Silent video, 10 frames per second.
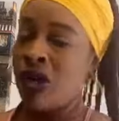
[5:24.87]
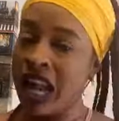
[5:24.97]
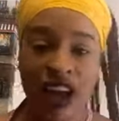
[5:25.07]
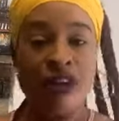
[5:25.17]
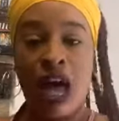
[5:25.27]

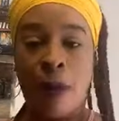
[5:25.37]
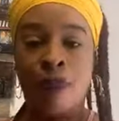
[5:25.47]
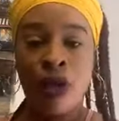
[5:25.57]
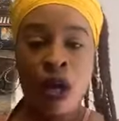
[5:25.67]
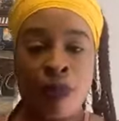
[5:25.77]
Level
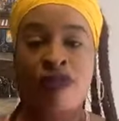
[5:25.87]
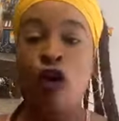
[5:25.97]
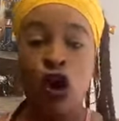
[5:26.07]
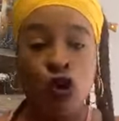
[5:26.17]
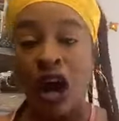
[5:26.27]
up.
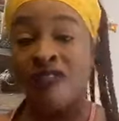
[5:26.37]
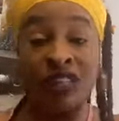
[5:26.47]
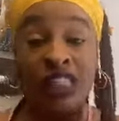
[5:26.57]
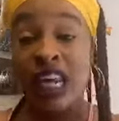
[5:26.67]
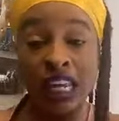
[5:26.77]
Before you
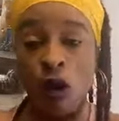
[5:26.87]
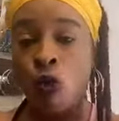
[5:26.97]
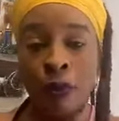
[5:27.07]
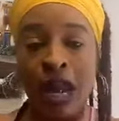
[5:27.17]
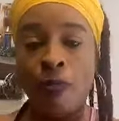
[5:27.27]
come for
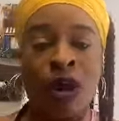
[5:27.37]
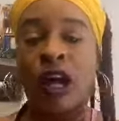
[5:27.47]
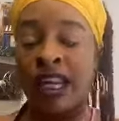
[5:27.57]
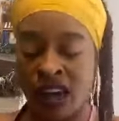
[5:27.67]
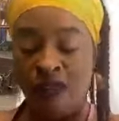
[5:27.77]
senior woman and
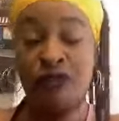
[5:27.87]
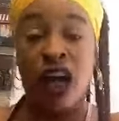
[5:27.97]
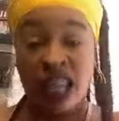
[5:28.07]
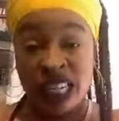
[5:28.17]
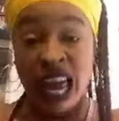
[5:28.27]
look at your
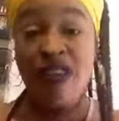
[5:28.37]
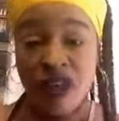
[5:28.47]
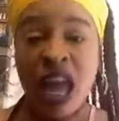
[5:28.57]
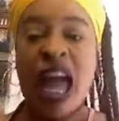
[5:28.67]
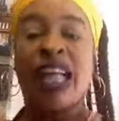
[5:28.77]
fucking life
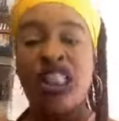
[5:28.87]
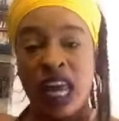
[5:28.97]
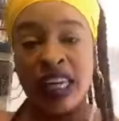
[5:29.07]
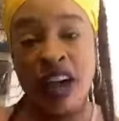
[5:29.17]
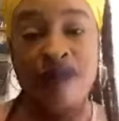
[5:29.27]
and
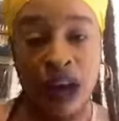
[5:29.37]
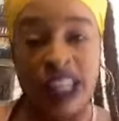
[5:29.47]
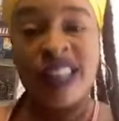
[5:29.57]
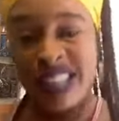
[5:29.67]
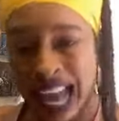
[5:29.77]
check your
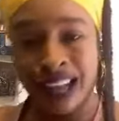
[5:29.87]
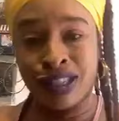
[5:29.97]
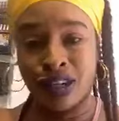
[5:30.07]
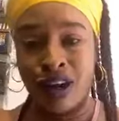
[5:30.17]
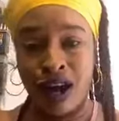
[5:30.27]
fucking
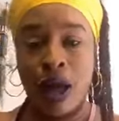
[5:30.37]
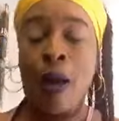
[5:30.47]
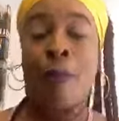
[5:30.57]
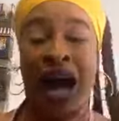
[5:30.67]
status, girl.